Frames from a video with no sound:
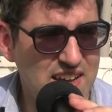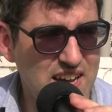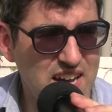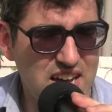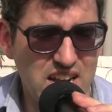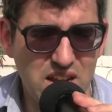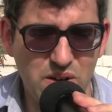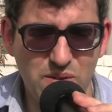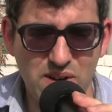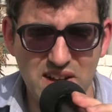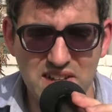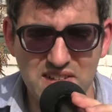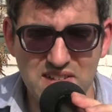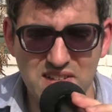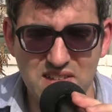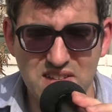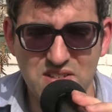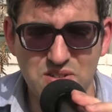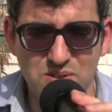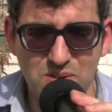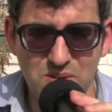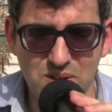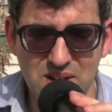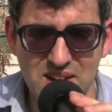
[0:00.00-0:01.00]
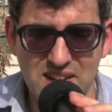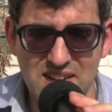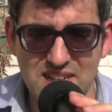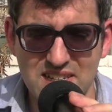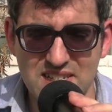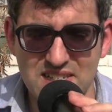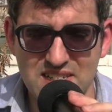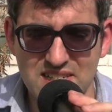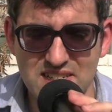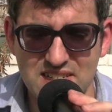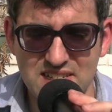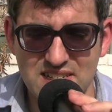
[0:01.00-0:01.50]
and I went to the
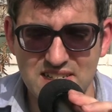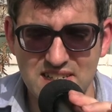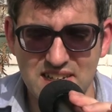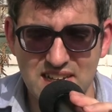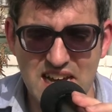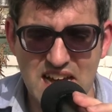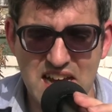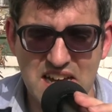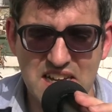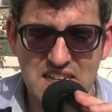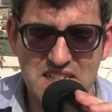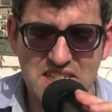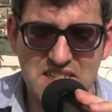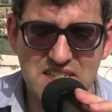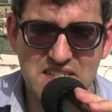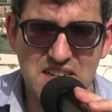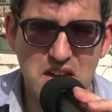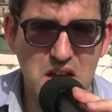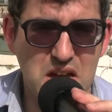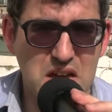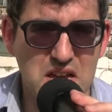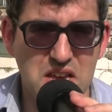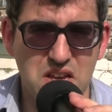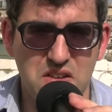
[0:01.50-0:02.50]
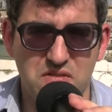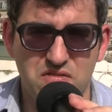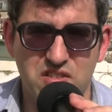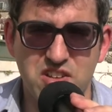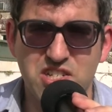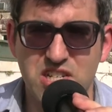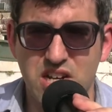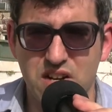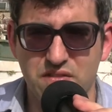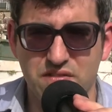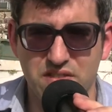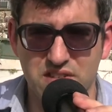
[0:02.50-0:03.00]
toilet and I
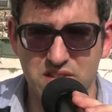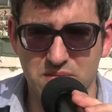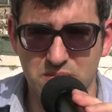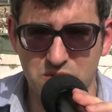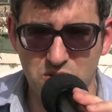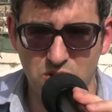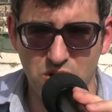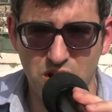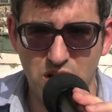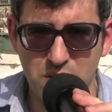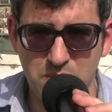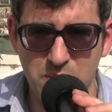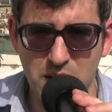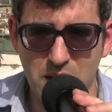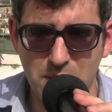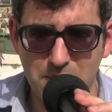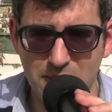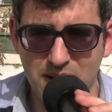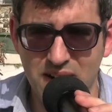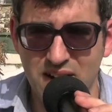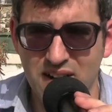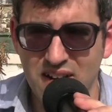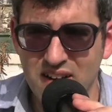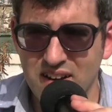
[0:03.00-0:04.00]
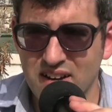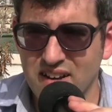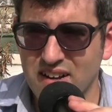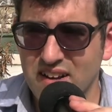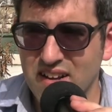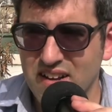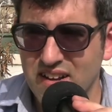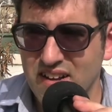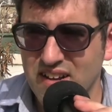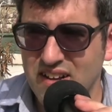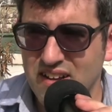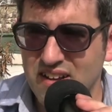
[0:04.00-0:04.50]
reached out for some toilet paper.
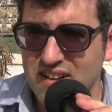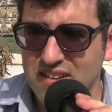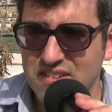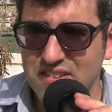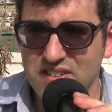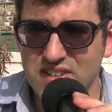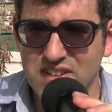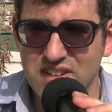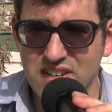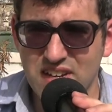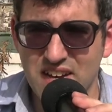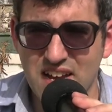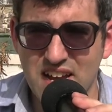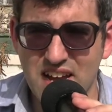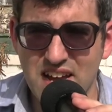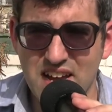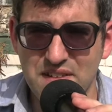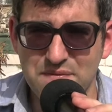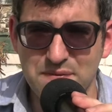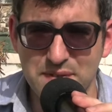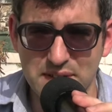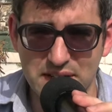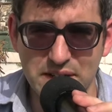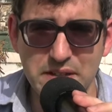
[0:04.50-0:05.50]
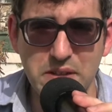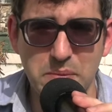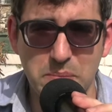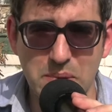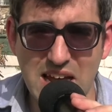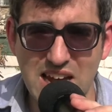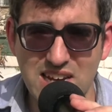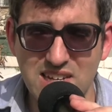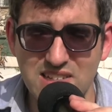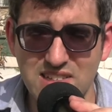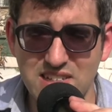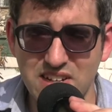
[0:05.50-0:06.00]
You can fill in the
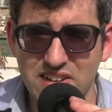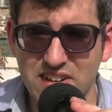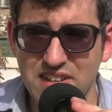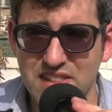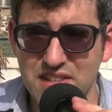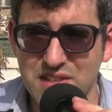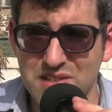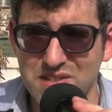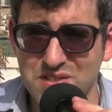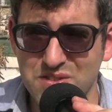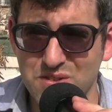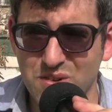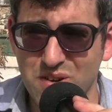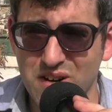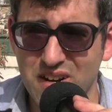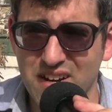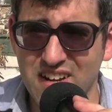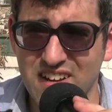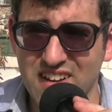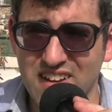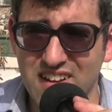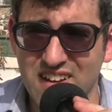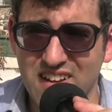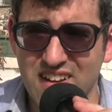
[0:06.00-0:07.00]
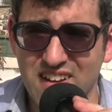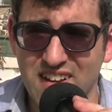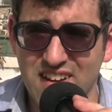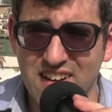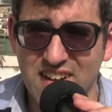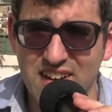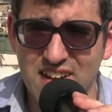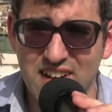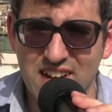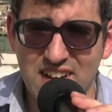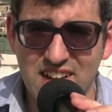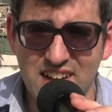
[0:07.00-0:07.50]
blanks here in the story.
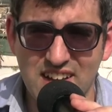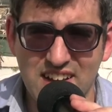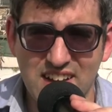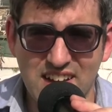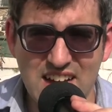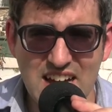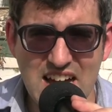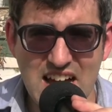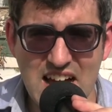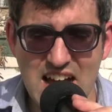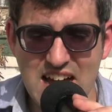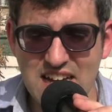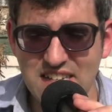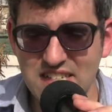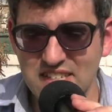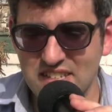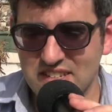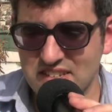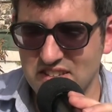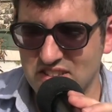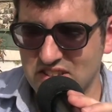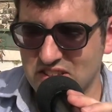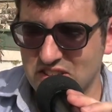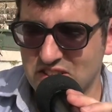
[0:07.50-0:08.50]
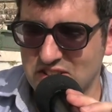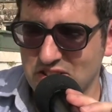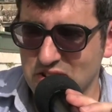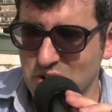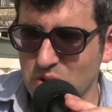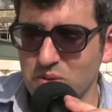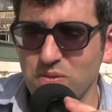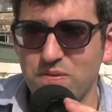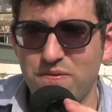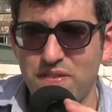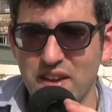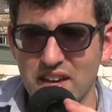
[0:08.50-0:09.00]
And the
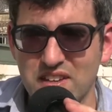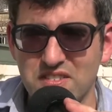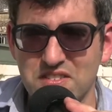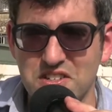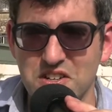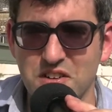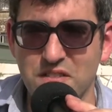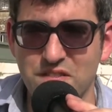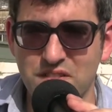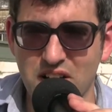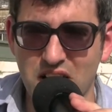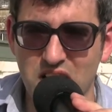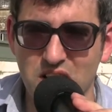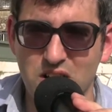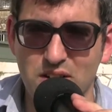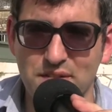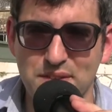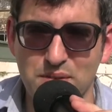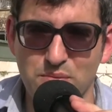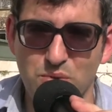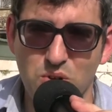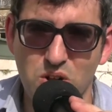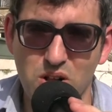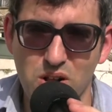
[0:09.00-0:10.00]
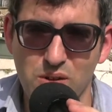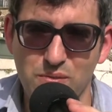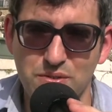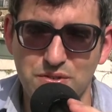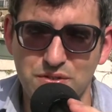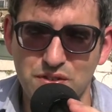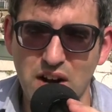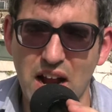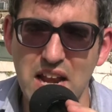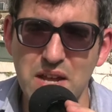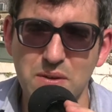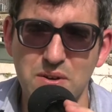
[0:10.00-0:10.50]
whole fixture fell off the wall,
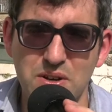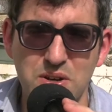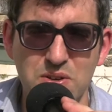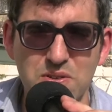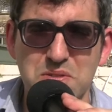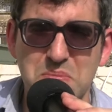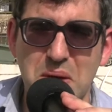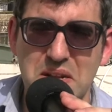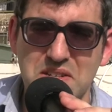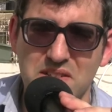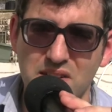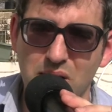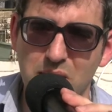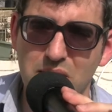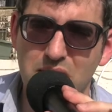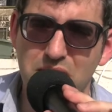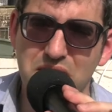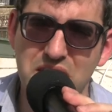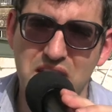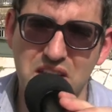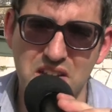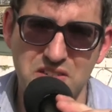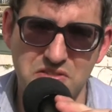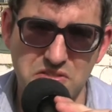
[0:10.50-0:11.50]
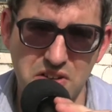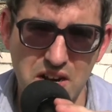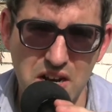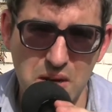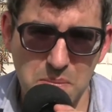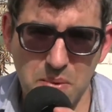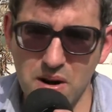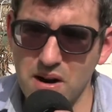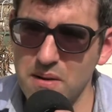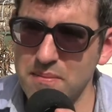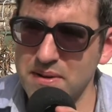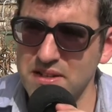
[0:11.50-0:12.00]
which for anyone who spent time living in Israeli
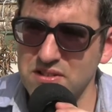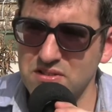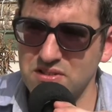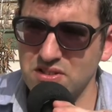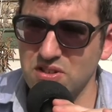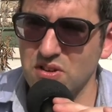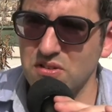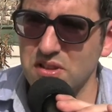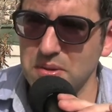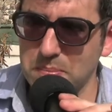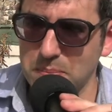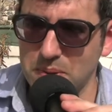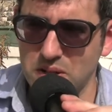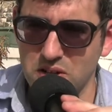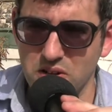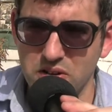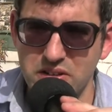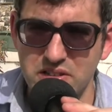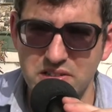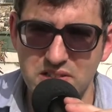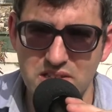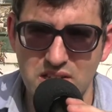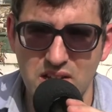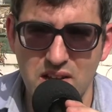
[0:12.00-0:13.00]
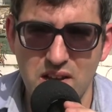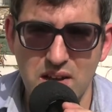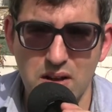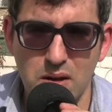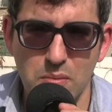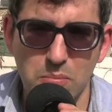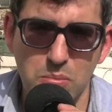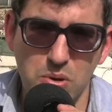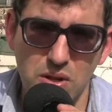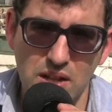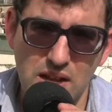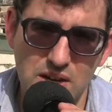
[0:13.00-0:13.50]
apartments, you know, the plugs
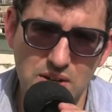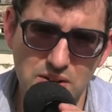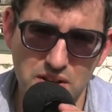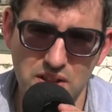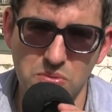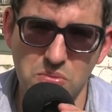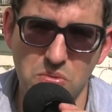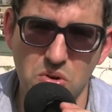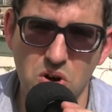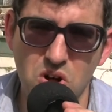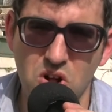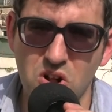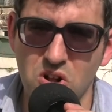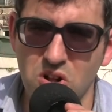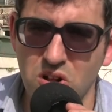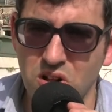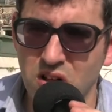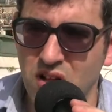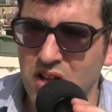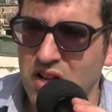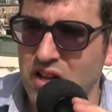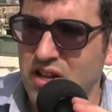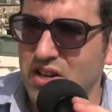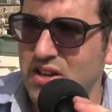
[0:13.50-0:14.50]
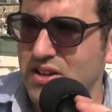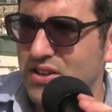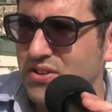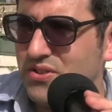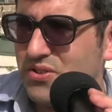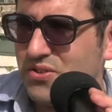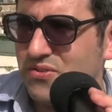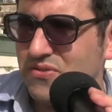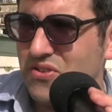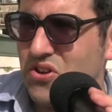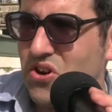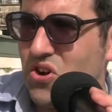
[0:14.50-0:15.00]
pull out of the wall,
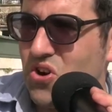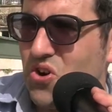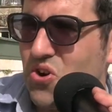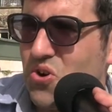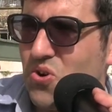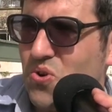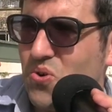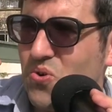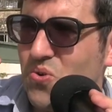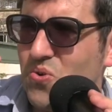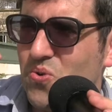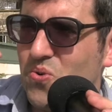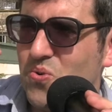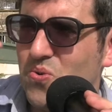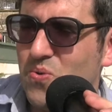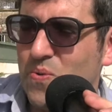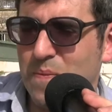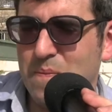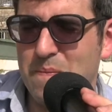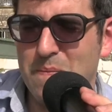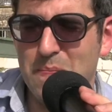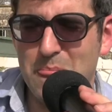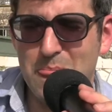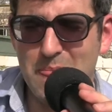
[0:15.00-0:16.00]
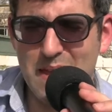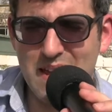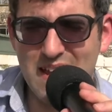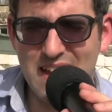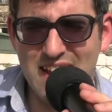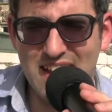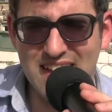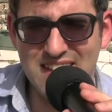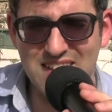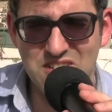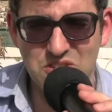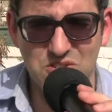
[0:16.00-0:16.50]
you know,
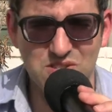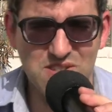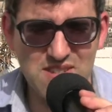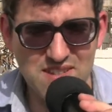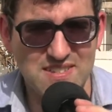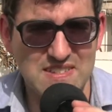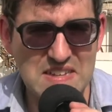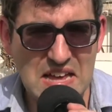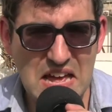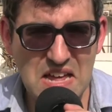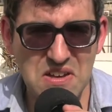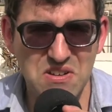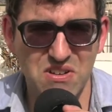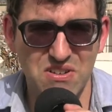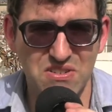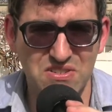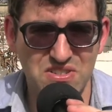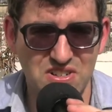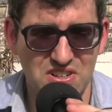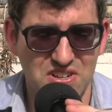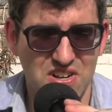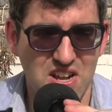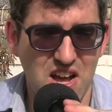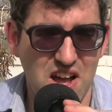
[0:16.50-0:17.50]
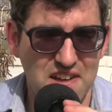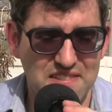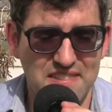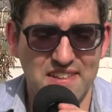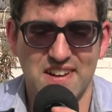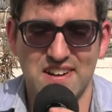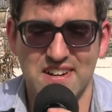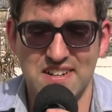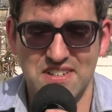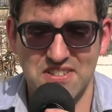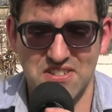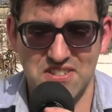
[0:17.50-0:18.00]
just the standards
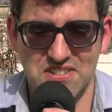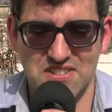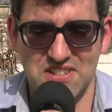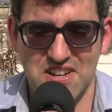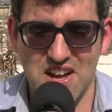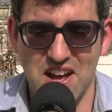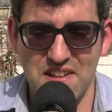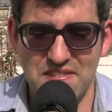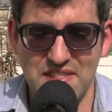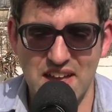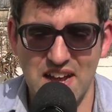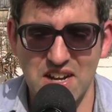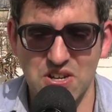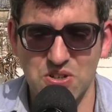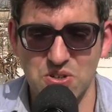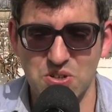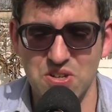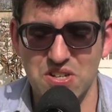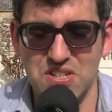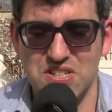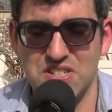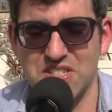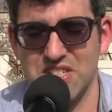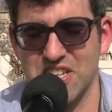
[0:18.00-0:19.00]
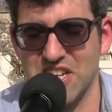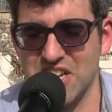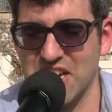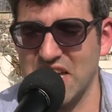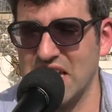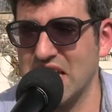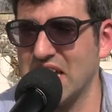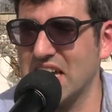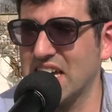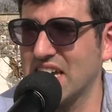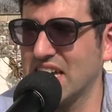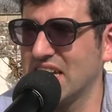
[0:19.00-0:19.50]
are just not that good.
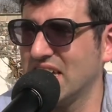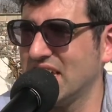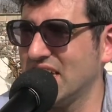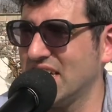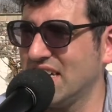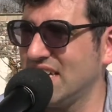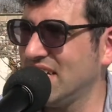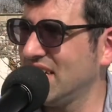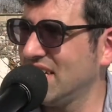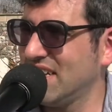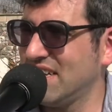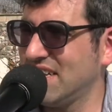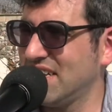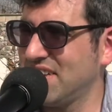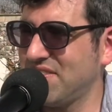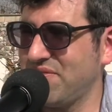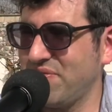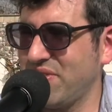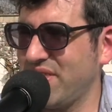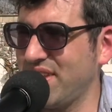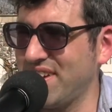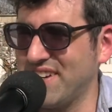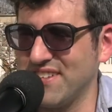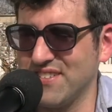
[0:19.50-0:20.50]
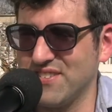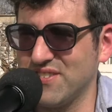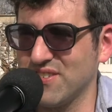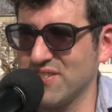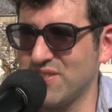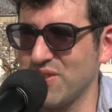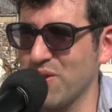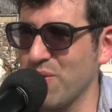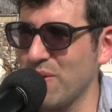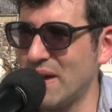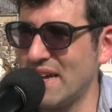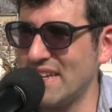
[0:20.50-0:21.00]
Like, there's
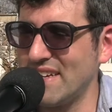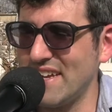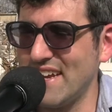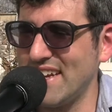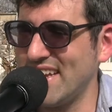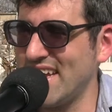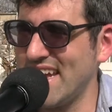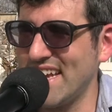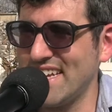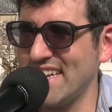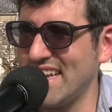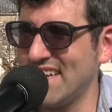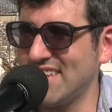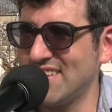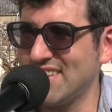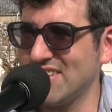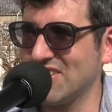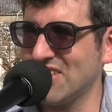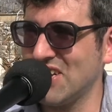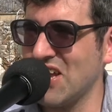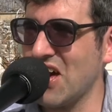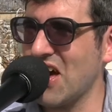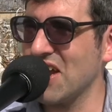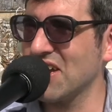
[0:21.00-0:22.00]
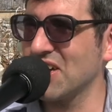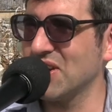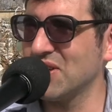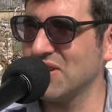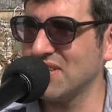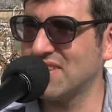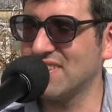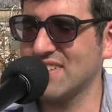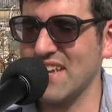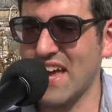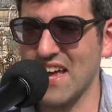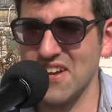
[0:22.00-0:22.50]
just so it's just not a
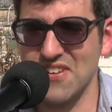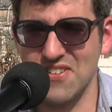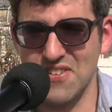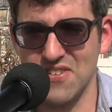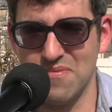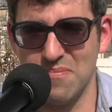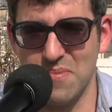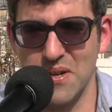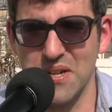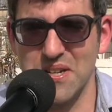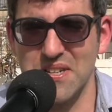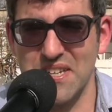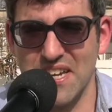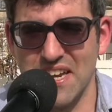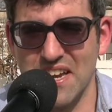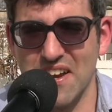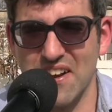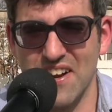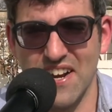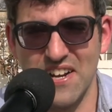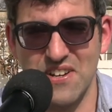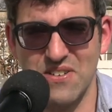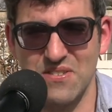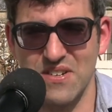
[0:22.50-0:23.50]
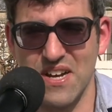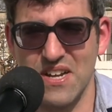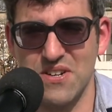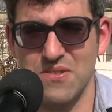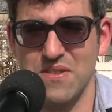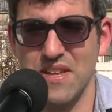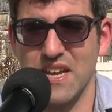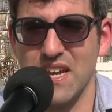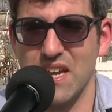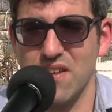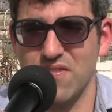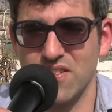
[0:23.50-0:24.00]
good standard of building here. I don't
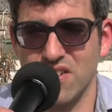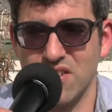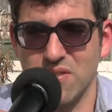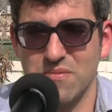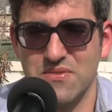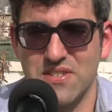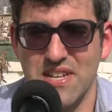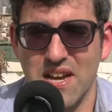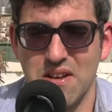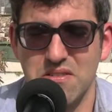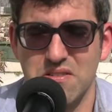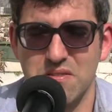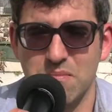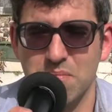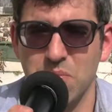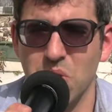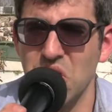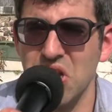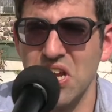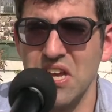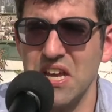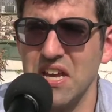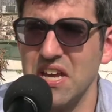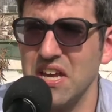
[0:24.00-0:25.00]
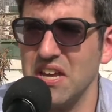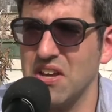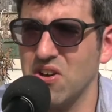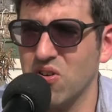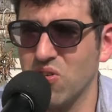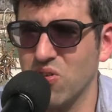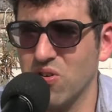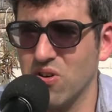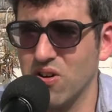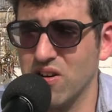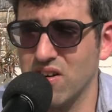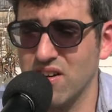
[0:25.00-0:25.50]
think it even comes down to money
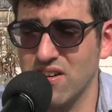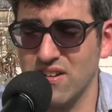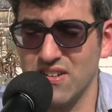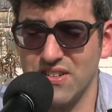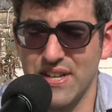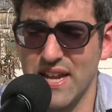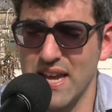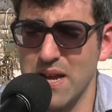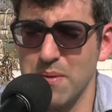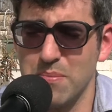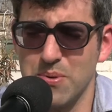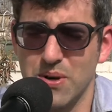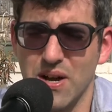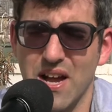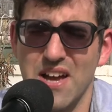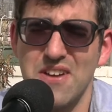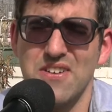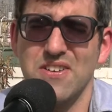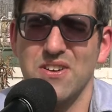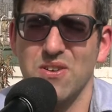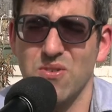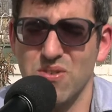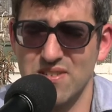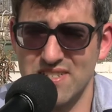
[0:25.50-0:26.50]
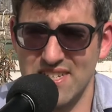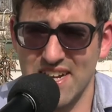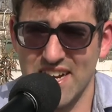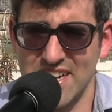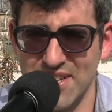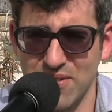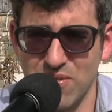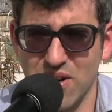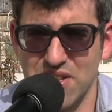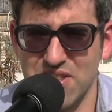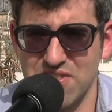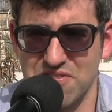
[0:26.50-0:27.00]
or labor. I don't know
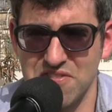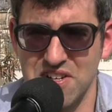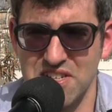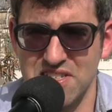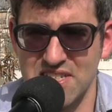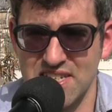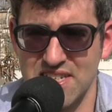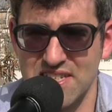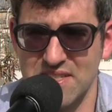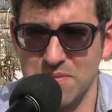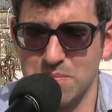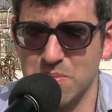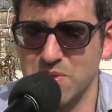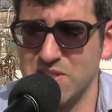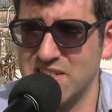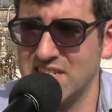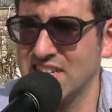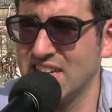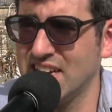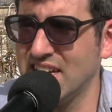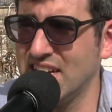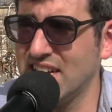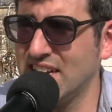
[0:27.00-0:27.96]
exactly what the reason is, but